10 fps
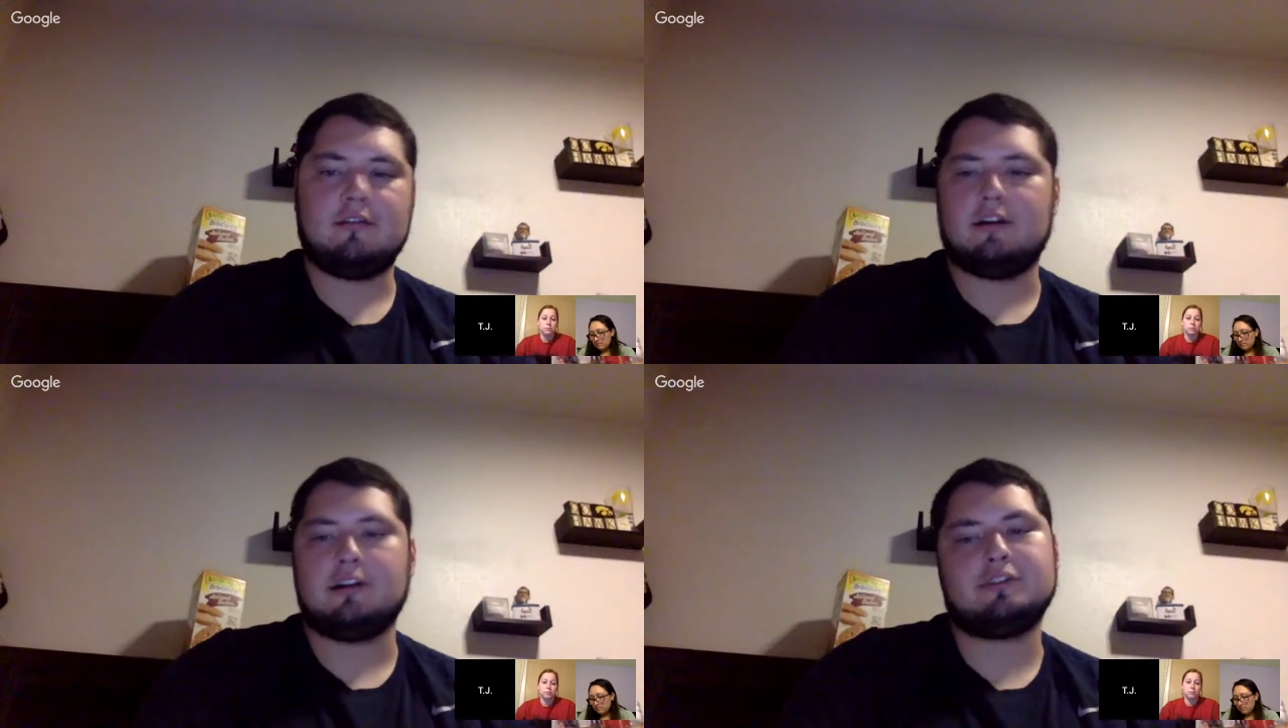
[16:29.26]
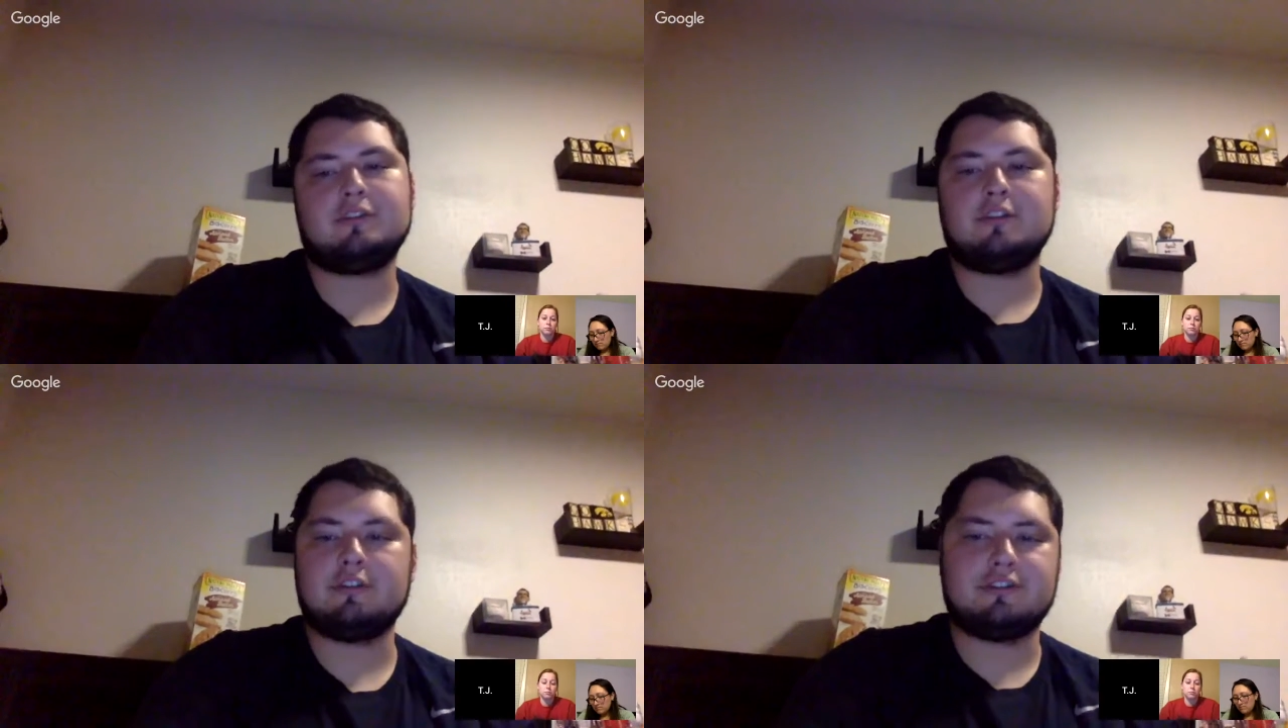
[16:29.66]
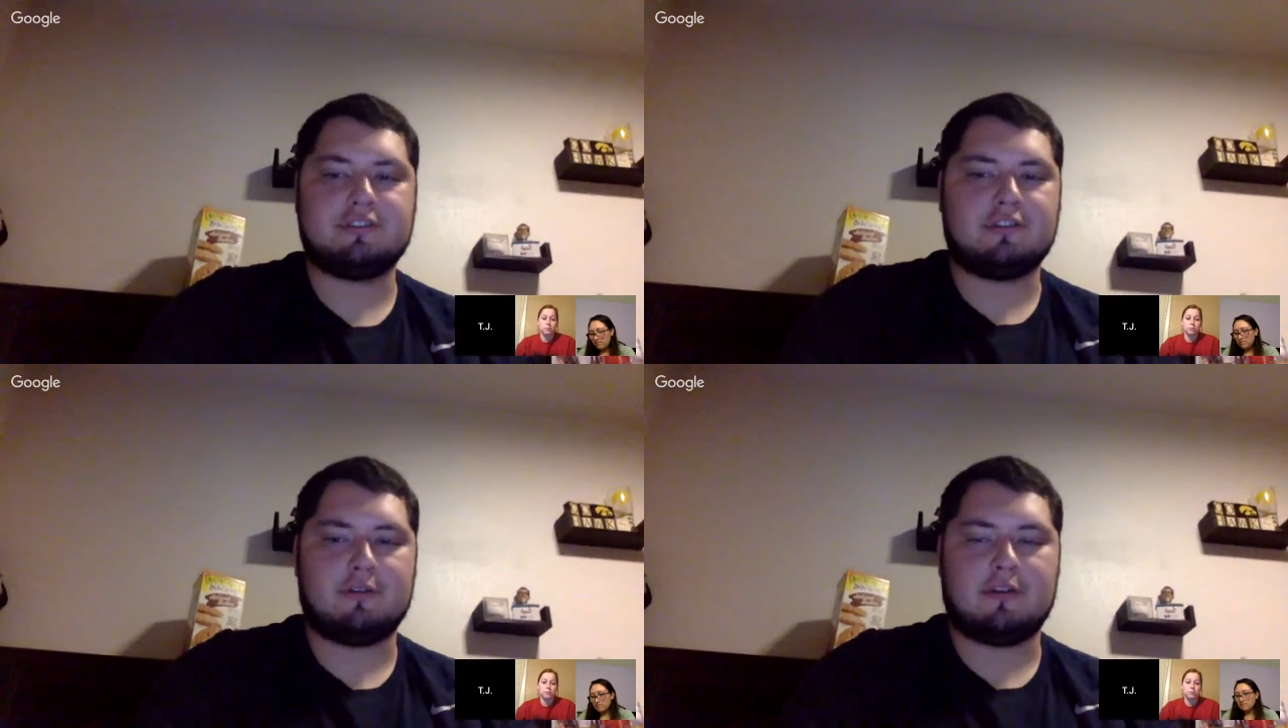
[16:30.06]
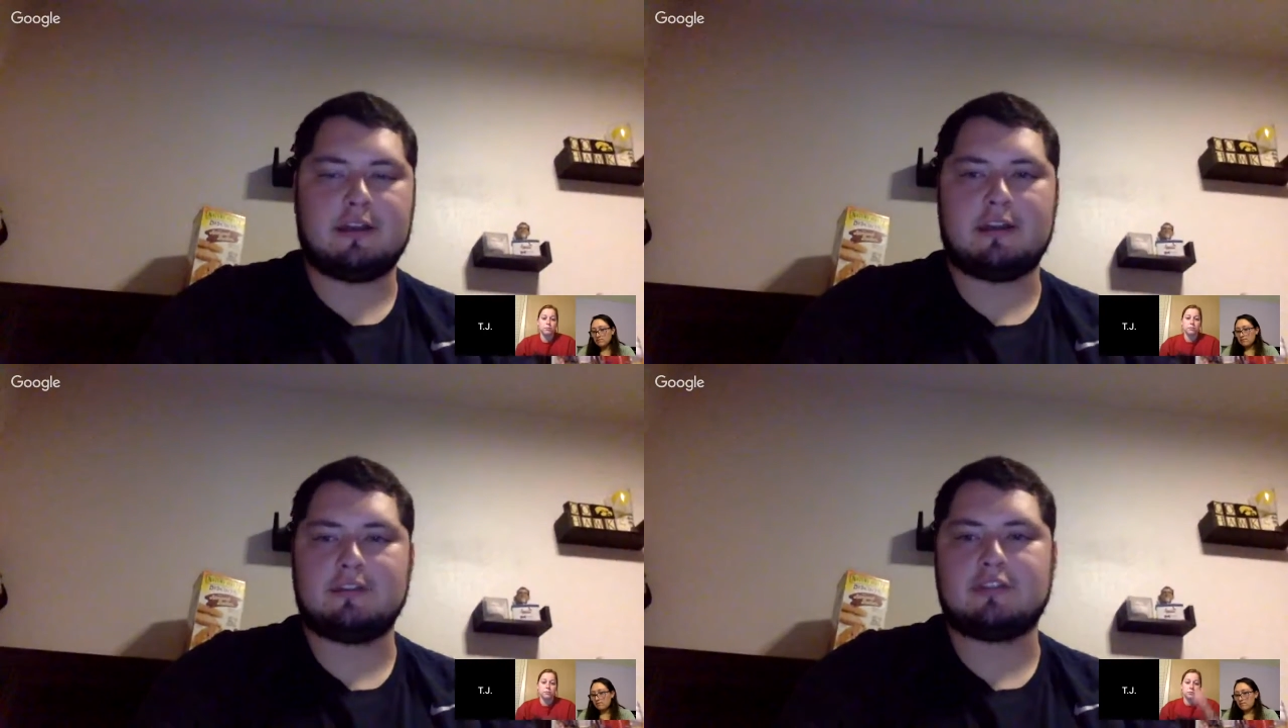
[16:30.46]
a church
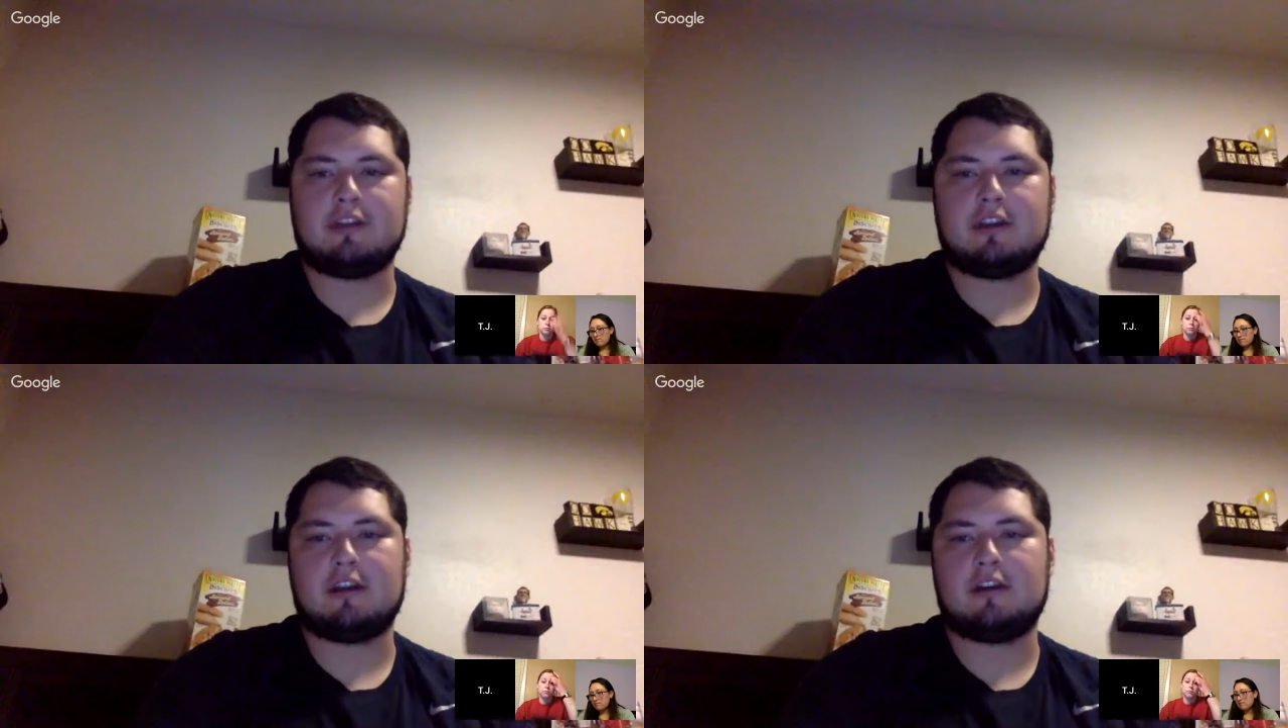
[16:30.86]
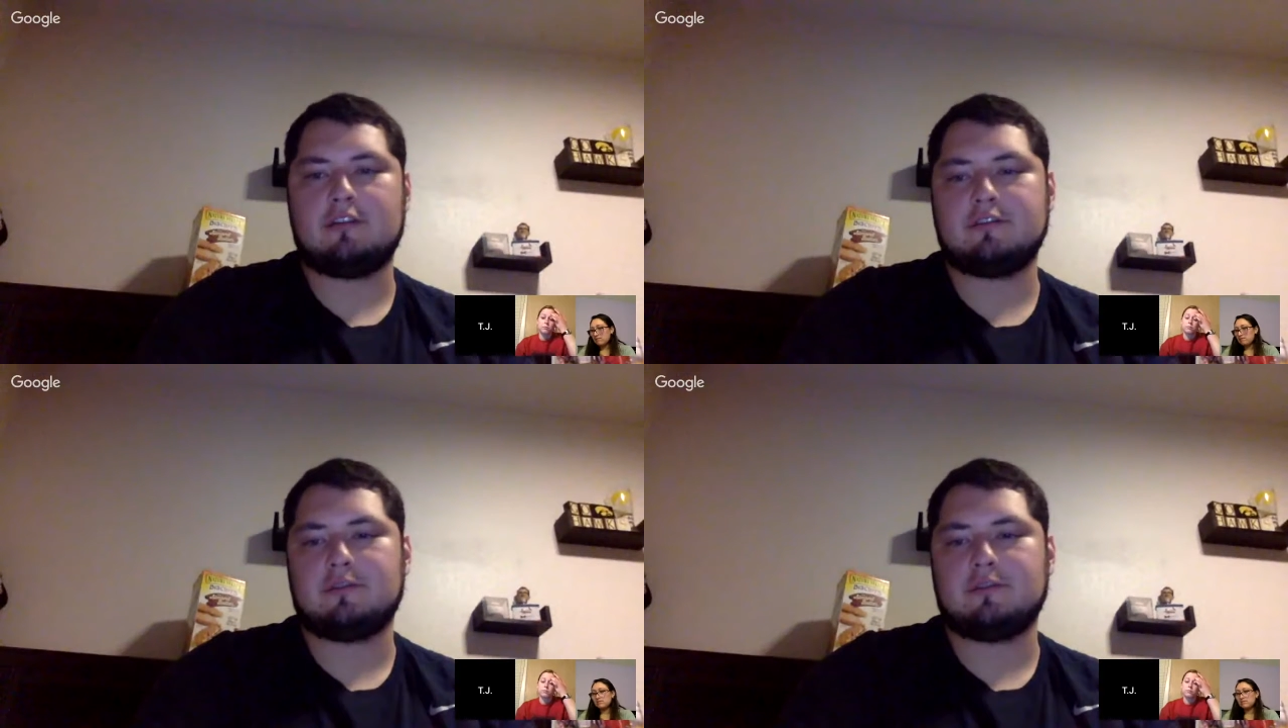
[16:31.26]
donating chairs,